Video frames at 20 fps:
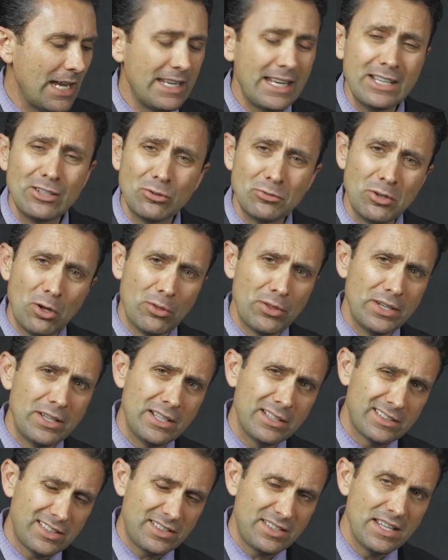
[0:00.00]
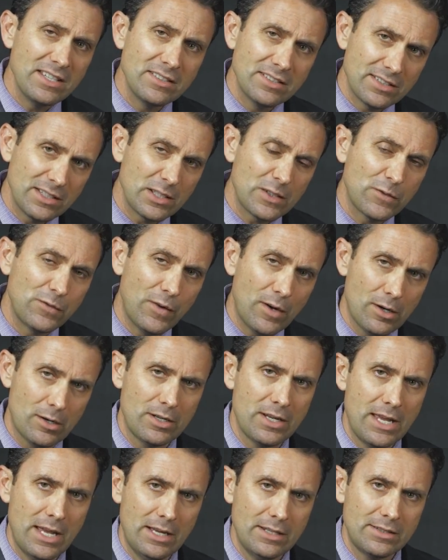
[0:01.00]
And I don't know that it extends this
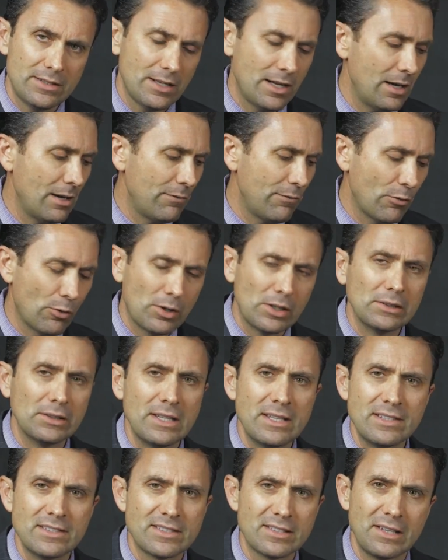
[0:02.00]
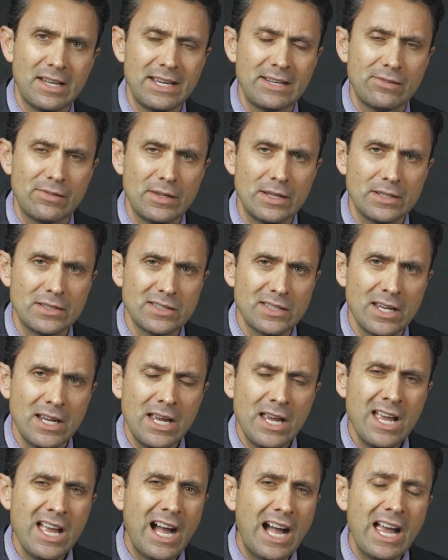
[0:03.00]
far yet uh, for a lens like this.
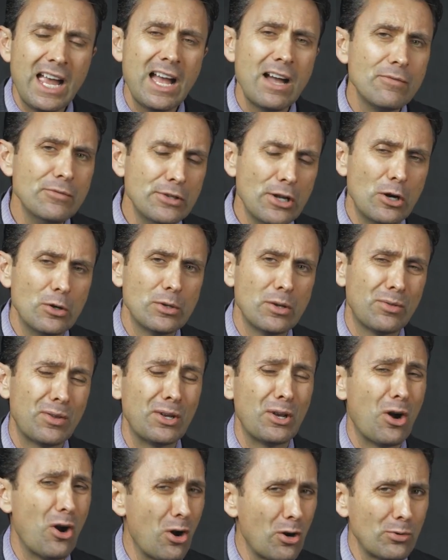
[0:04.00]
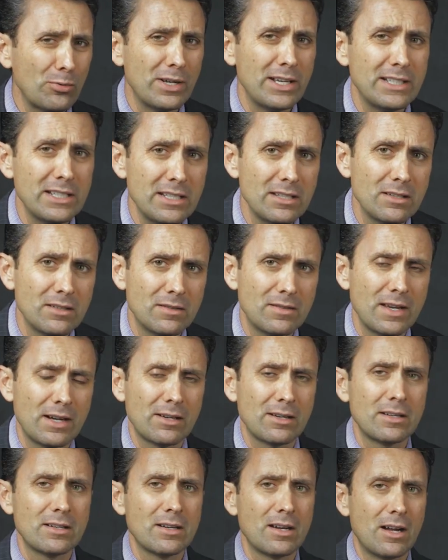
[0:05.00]
I have noted that already
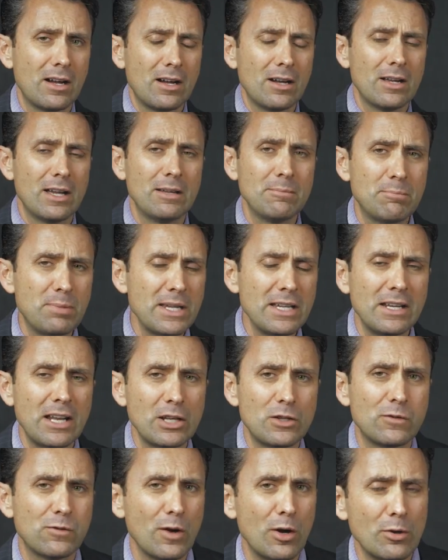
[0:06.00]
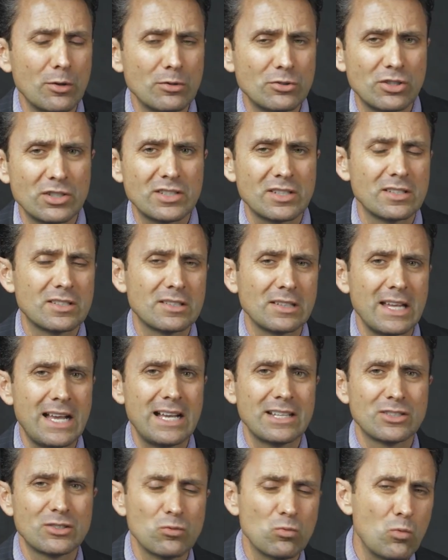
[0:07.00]
there uh, at B&H Photo just this
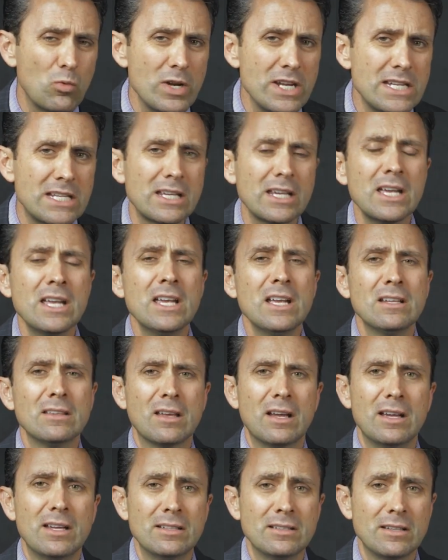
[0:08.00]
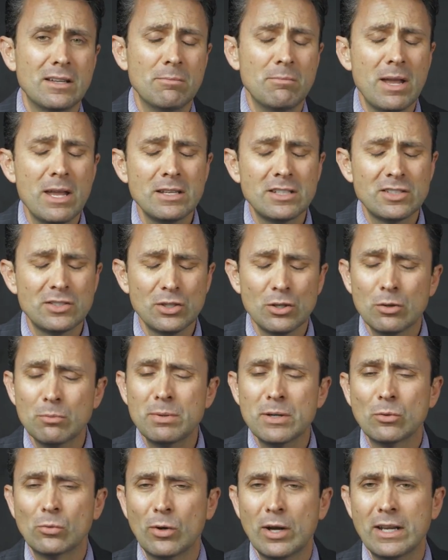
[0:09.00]
last week, that it may still
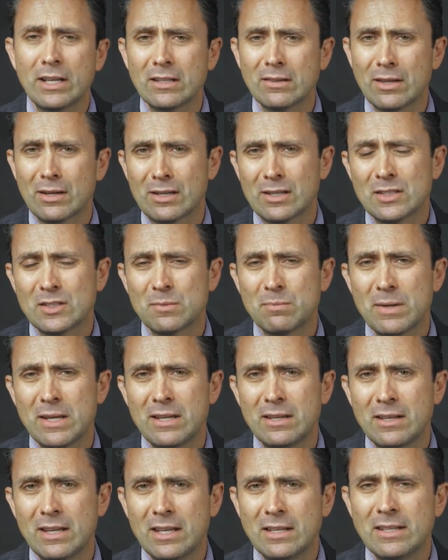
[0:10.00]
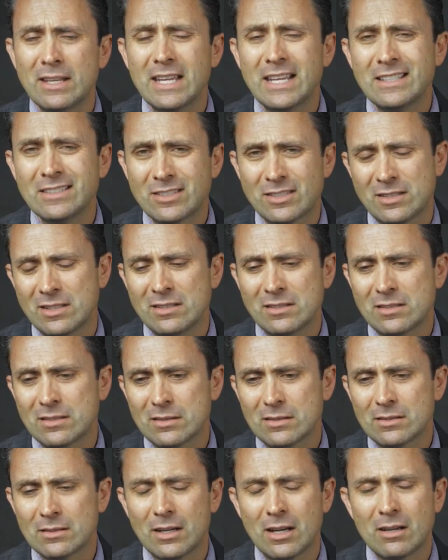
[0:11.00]
be running, there has been an
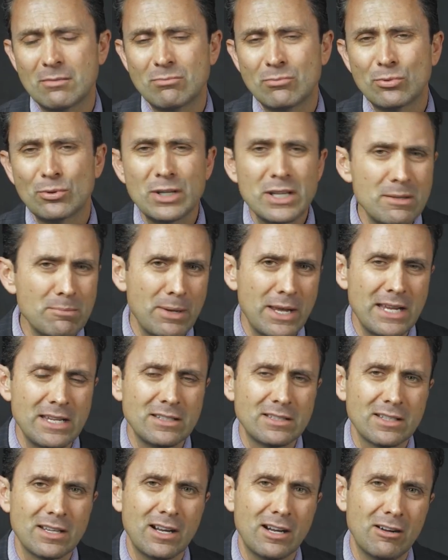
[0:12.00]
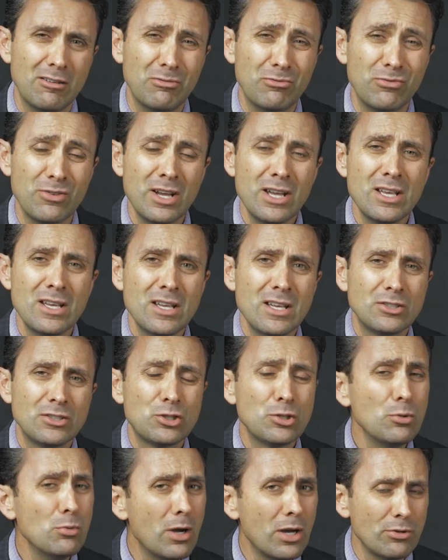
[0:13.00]
instant um, rebate of
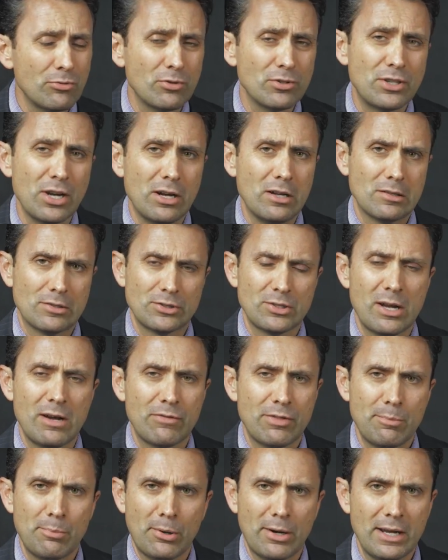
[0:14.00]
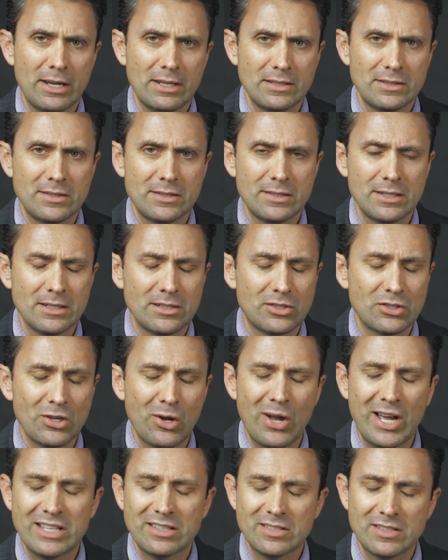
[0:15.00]
$200 off the price. And
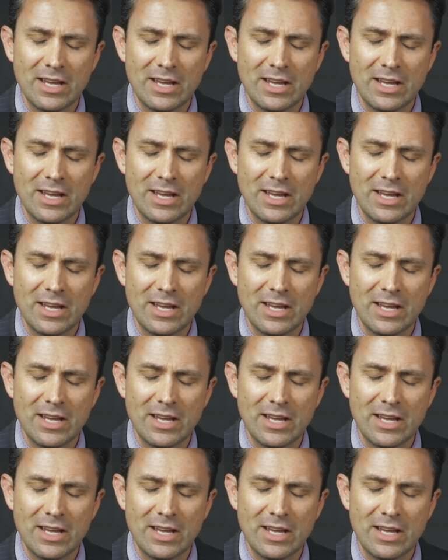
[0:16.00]
so at